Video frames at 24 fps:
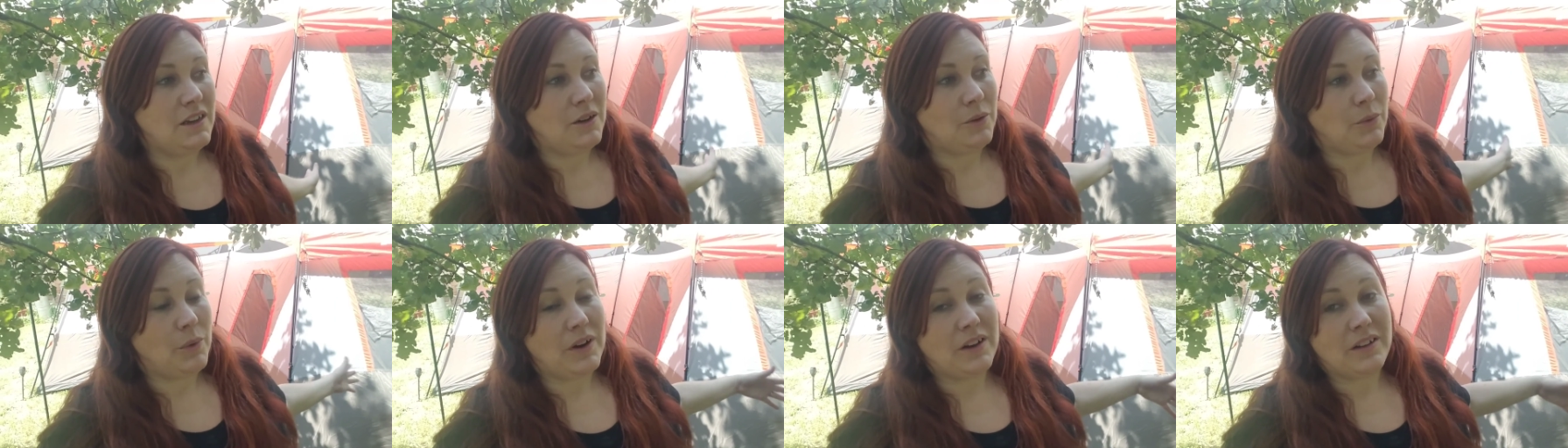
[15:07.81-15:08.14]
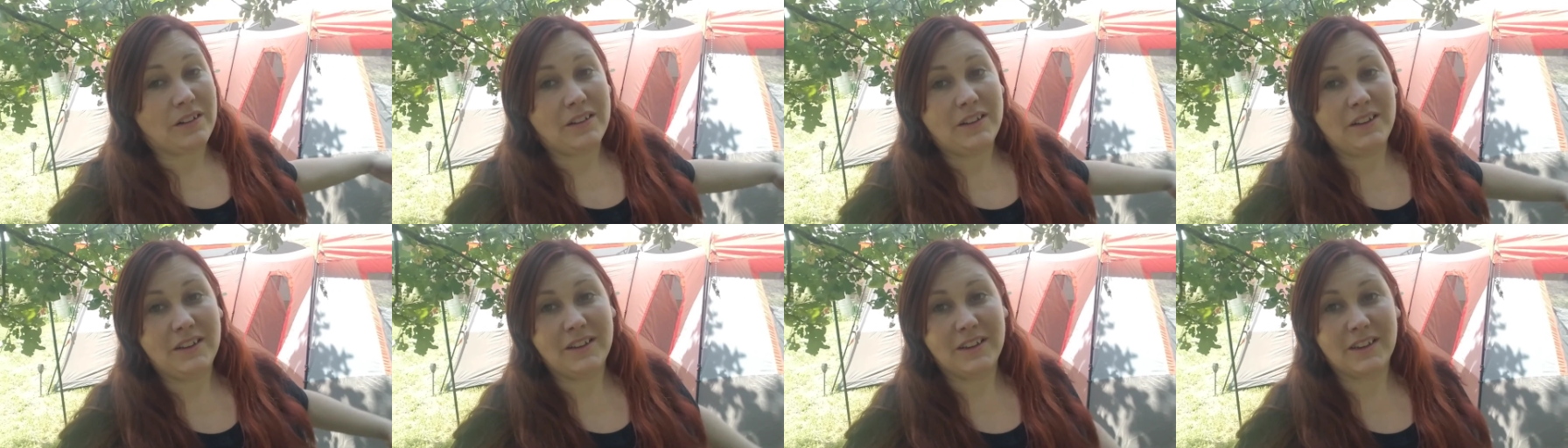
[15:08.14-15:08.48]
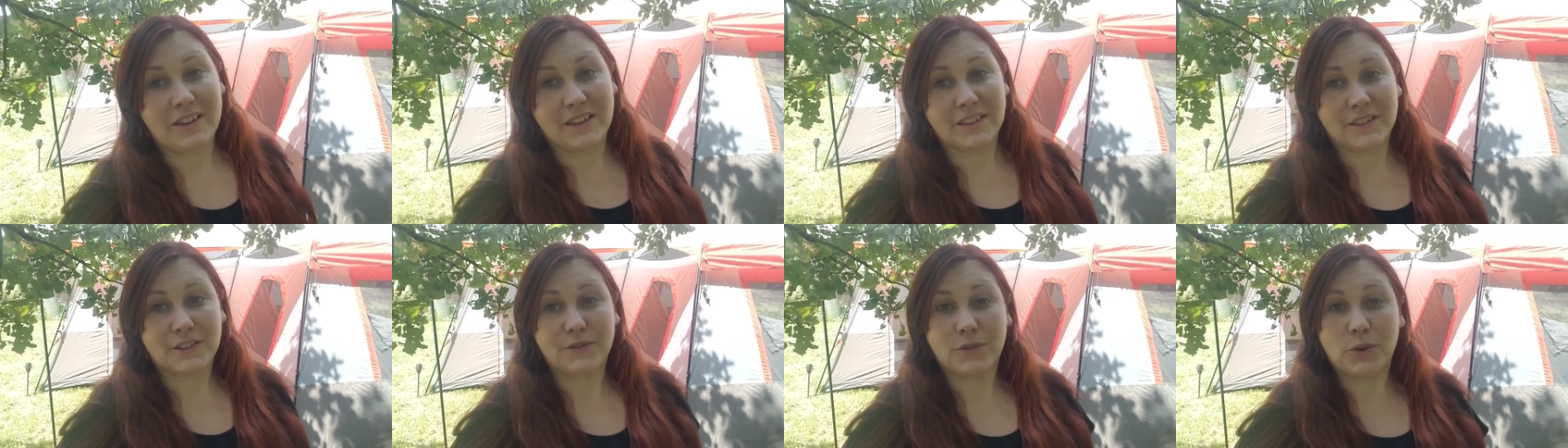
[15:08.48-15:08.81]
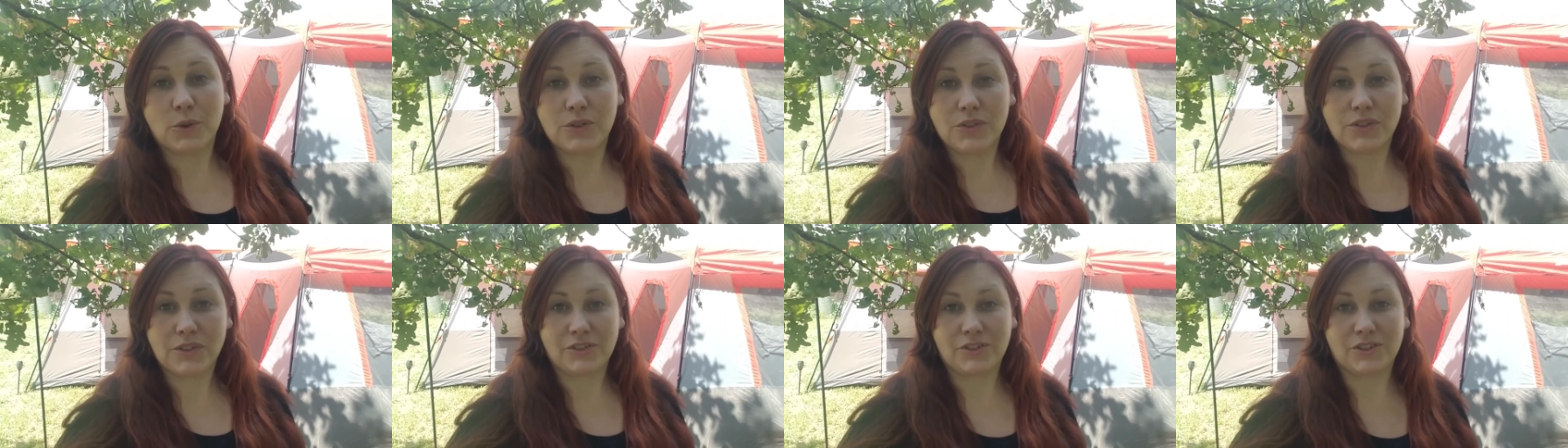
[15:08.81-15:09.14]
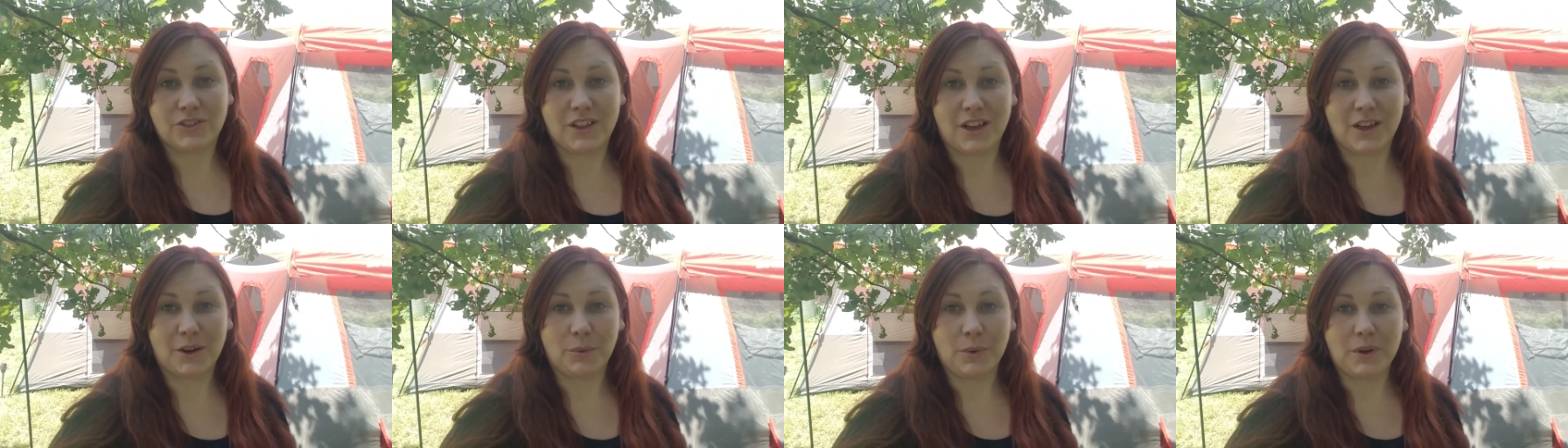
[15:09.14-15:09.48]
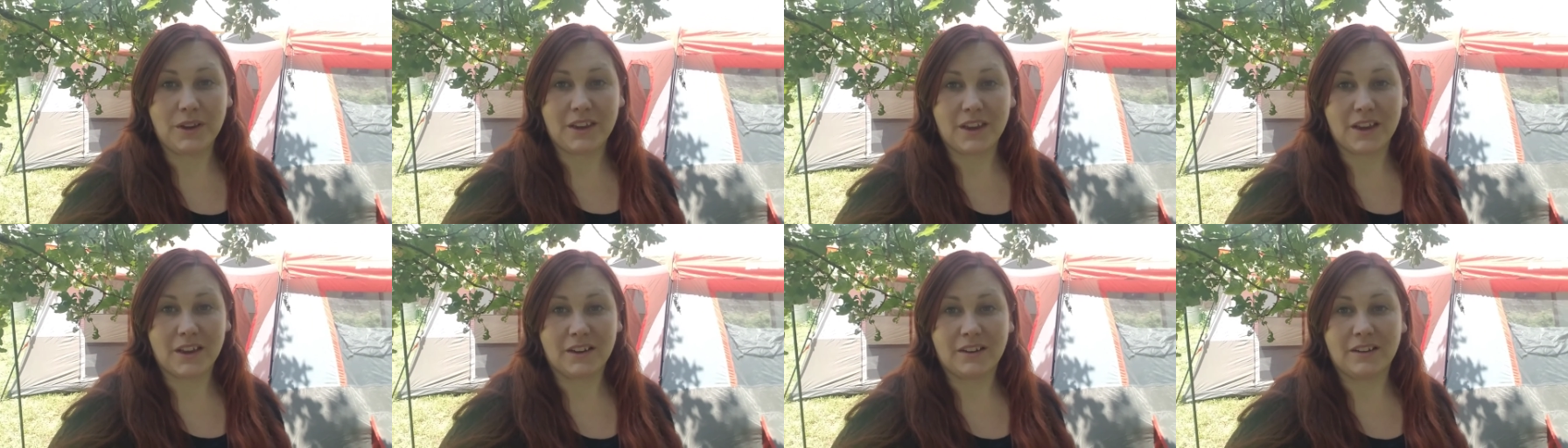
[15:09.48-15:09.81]
Well, it's 4th of July
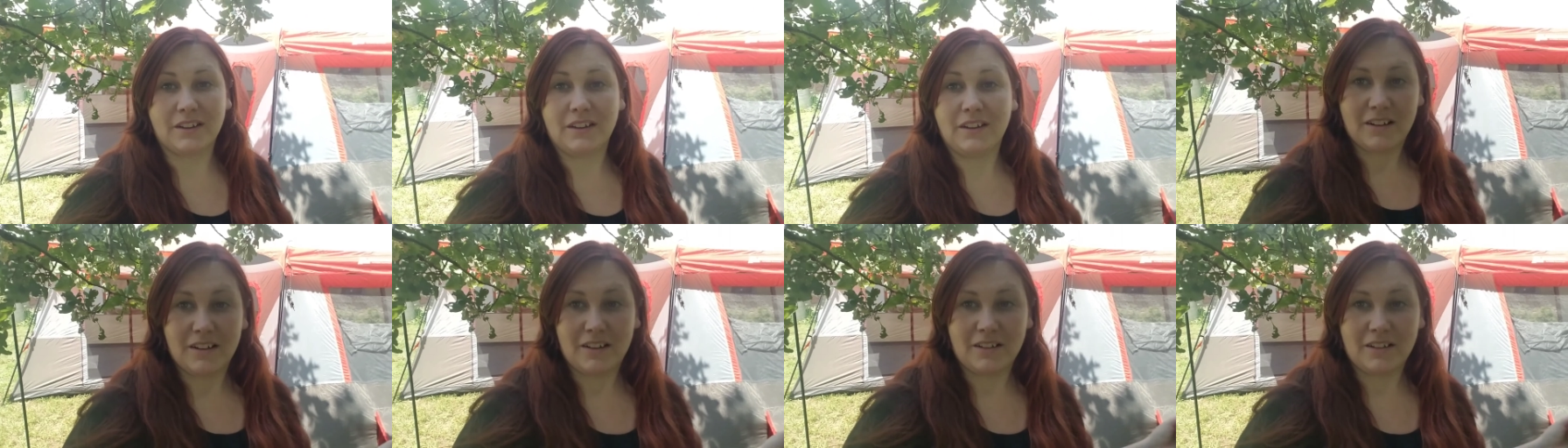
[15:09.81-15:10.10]
weekend.